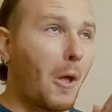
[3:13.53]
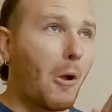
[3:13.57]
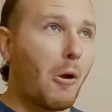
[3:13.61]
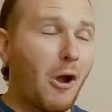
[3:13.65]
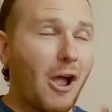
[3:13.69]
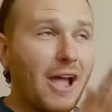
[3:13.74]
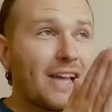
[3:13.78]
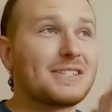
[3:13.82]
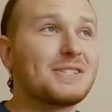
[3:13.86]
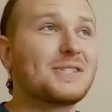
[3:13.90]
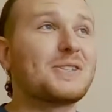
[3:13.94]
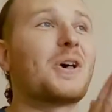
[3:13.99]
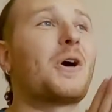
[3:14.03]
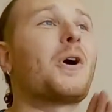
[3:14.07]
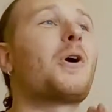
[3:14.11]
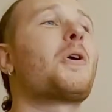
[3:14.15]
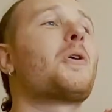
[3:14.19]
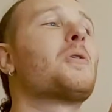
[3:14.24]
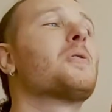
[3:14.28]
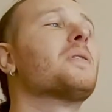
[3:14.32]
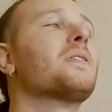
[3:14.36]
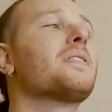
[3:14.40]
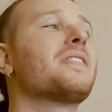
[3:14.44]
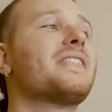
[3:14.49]
All right,
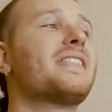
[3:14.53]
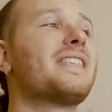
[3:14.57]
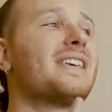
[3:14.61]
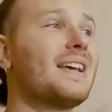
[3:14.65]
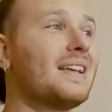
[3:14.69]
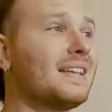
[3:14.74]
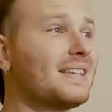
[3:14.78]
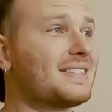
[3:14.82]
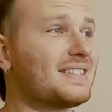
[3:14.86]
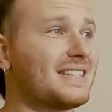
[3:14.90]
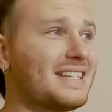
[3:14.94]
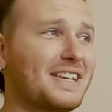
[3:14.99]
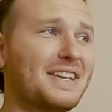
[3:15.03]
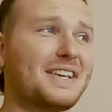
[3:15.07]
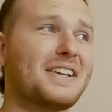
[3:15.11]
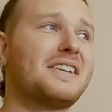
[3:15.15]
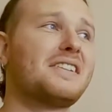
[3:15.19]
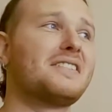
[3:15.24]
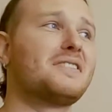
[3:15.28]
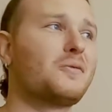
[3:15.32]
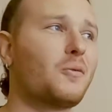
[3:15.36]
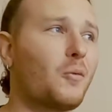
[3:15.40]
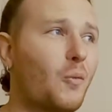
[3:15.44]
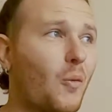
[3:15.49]
so this
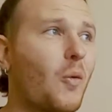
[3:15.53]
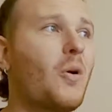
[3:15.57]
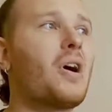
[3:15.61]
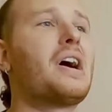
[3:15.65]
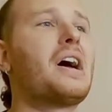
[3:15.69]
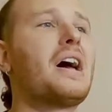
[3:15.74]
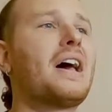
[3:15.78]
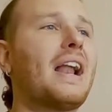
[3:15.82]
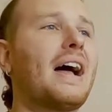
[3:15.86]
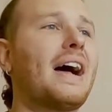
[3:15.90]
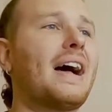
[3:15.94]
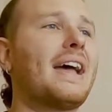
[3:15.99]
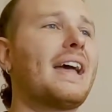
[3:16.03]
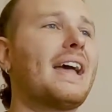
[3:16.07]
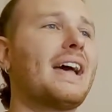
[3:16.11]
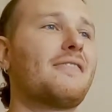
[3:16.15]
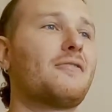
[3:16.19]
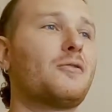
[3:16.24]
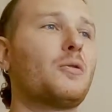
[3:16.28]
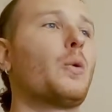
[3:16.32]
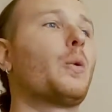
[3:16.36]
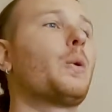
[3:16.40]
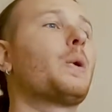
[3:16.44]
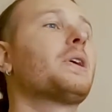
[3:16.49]
is what I
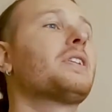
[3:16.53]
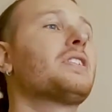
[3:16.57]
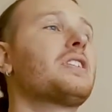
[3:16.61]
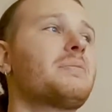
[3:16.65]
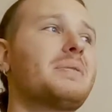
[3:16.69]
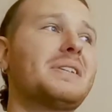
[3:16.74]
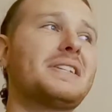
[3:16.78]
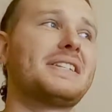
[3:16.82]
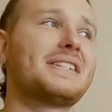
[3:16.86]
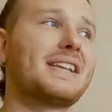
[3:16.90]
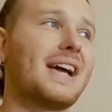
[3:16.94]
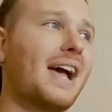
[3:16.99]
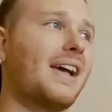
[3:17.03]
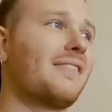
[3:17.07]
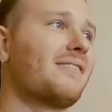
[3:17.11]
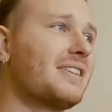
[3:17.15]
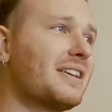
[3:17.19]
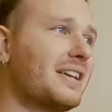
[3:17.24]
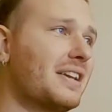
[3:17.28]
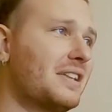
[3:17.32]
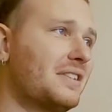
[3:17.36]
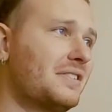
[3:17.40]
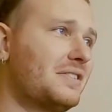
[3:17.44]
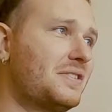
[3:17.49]
have really been
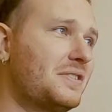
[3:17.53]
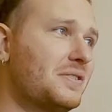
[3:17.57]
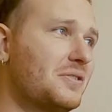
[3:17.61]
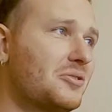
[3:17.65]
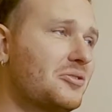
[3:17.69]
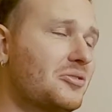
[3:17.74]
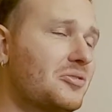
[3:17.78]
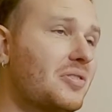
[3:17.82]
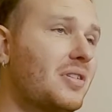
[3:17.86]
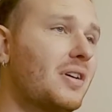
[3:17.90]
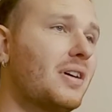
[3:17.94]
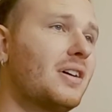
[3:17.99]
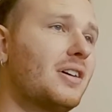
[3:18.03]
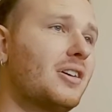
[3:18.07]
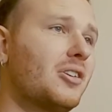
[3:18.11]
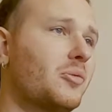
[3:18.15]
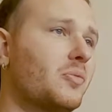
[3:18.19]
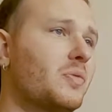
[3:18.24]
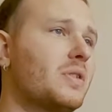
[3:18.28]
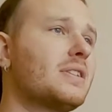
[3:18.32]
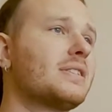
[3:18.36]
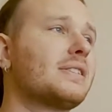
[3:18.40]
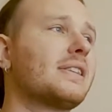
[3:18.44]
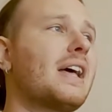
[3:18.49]
diving into
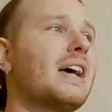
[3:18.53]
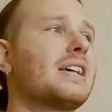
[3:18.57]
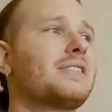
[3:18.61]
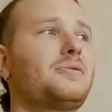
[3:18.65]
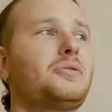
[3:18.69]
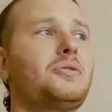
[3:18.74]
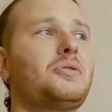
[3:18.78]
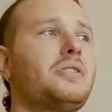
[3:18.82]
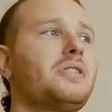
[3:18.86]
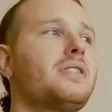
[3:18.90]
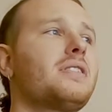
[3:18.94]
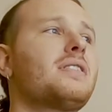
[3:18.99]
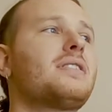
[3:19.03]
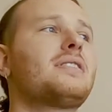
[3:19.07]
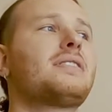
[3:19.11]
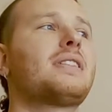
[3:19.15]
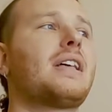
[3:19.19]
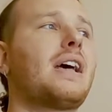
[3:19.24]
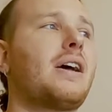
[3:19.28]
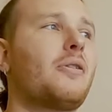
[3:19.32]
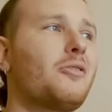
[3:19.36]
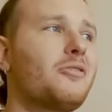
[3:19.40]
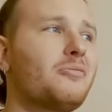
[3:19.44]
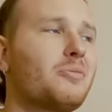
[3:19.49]
these last few years
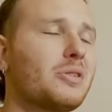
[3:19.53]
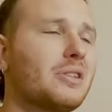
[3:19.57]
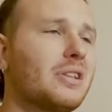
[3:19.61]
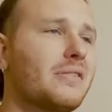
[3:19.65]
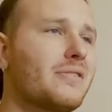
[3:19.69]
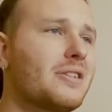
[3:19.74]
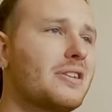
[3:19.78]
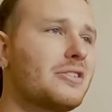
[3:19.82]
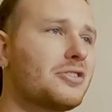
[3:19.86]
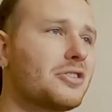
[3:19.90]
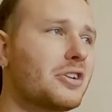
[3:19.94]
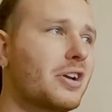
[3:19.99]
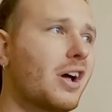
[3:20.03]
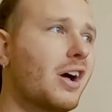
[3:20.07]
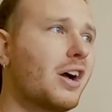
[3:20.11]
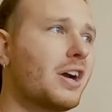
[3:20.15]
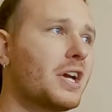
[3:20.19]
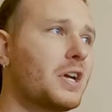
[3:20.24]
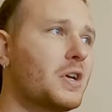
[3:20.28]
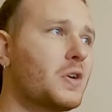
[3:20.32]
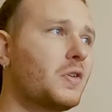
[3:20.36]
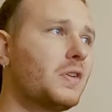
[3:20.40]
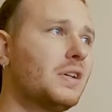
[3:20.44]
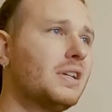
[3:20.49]
that we've been living in
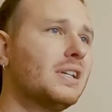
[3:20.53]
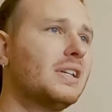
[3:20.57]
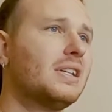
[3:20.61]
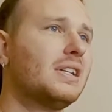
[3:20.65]
Chicago.